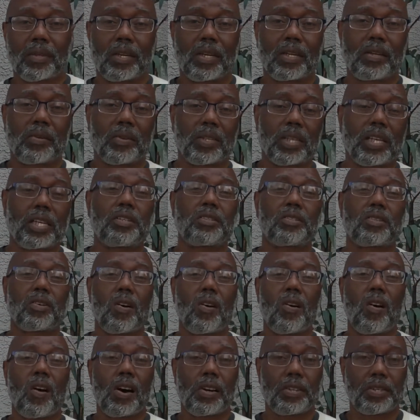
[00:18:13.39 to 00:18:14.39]
Anyway, let's
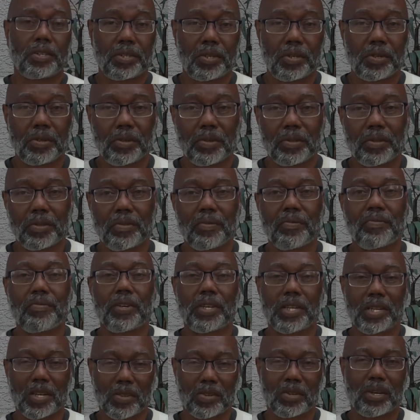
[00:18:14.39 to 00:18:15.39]
go on to
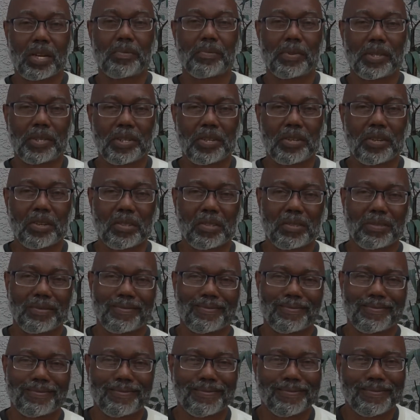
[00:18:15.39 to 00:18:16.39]
video number
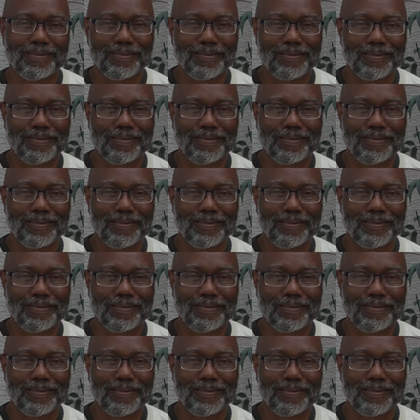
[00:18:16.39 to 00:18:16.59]
2.